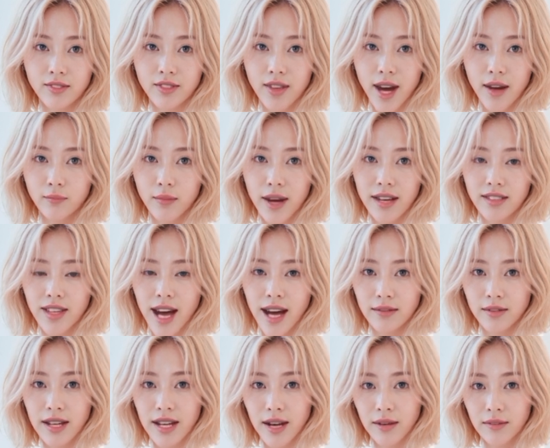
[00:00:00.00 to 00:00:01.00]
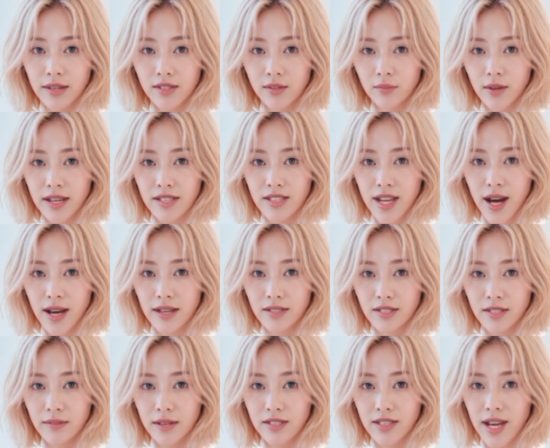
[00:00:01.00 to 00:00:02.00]
start by tapping on the three
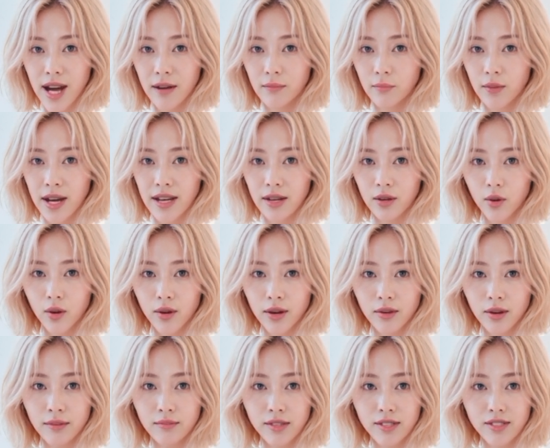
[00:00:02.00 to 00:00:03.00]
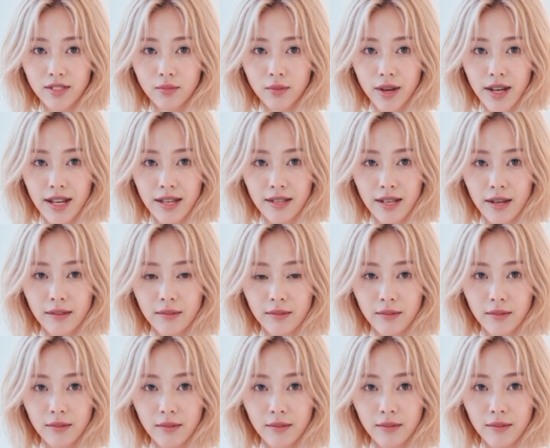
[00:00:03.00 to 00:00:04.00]
dots in the top right corner of the screen.
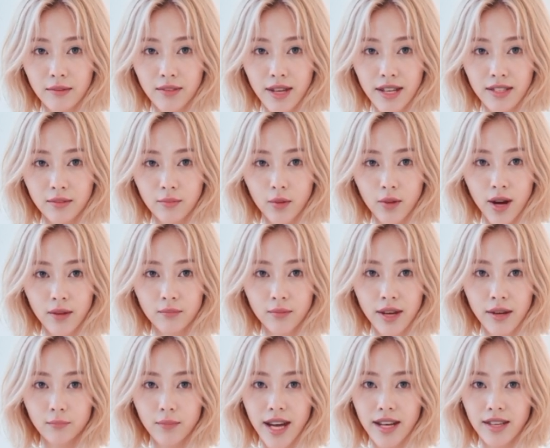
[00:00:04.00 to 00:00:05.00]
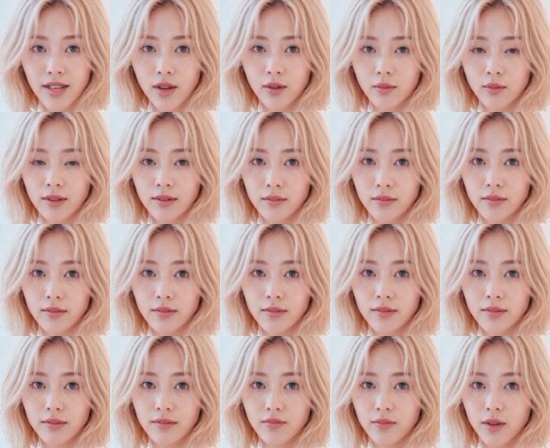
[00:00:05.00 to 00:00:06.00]
This will open a menu.
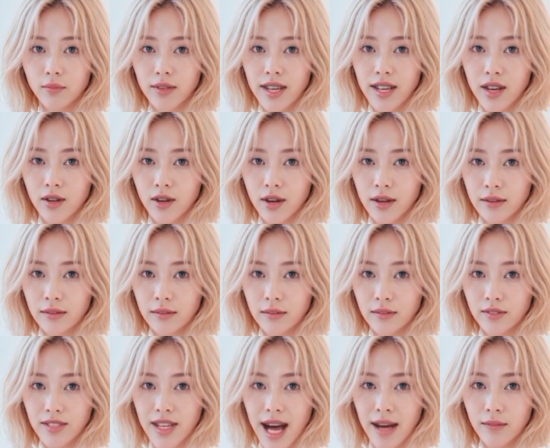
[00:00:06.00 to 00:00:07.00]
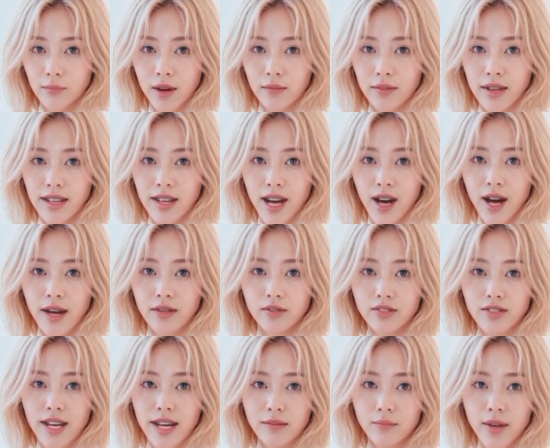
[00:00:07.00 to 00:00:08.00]
From here, tap on the
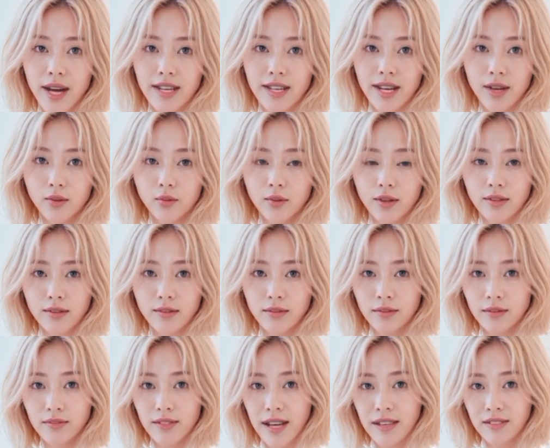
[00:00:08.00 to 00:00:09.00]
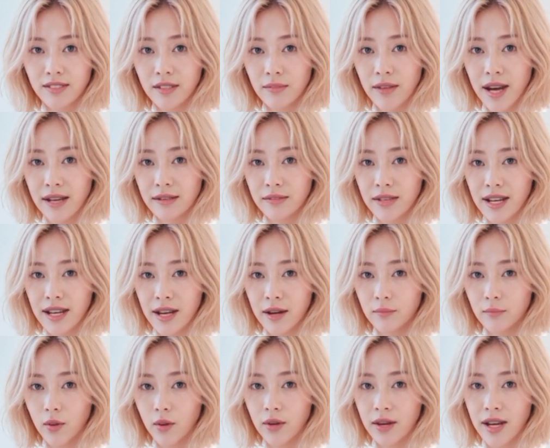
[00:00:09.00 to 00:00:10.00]
Config menu, then select the
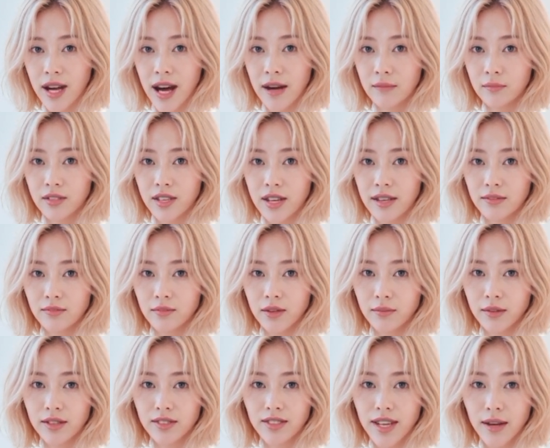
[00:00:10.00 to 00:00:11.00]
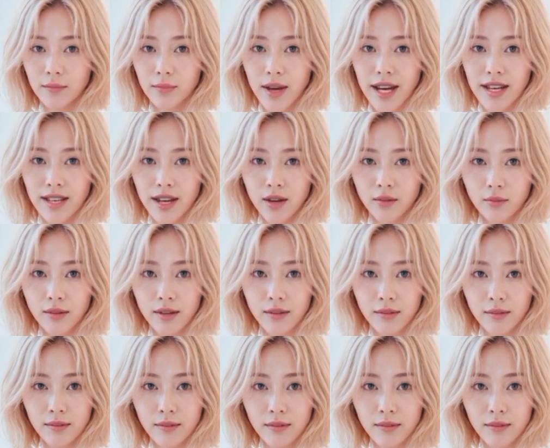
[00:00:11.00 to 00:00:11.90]
Import option from the submenu.